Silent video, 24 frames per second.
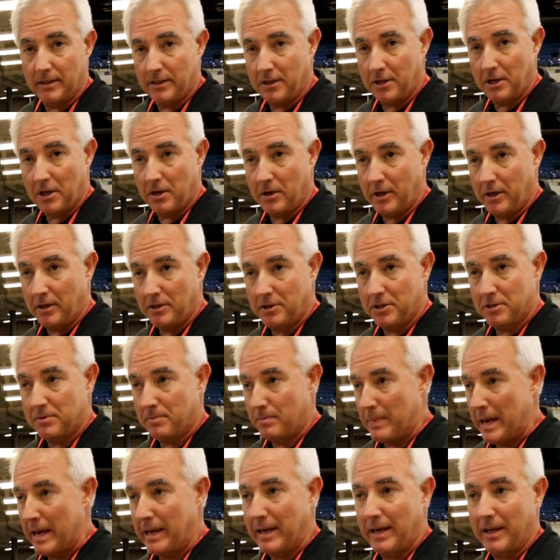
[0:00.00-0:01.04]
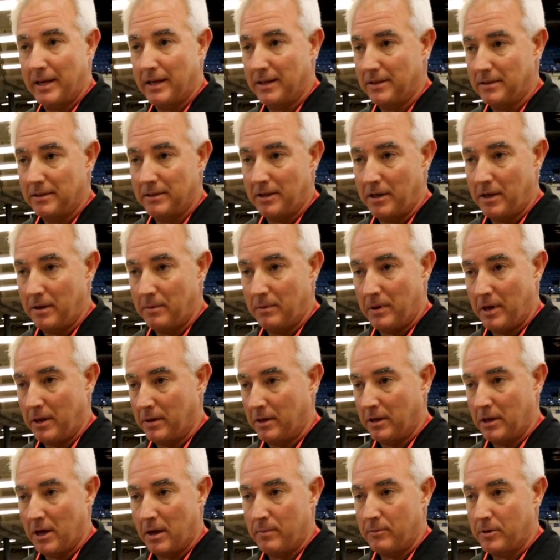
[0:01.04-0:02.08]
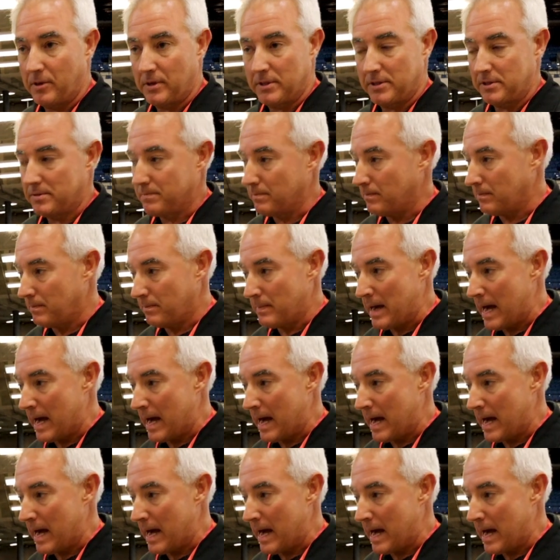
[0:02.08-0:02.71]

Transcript: You know, he'd just make it come to his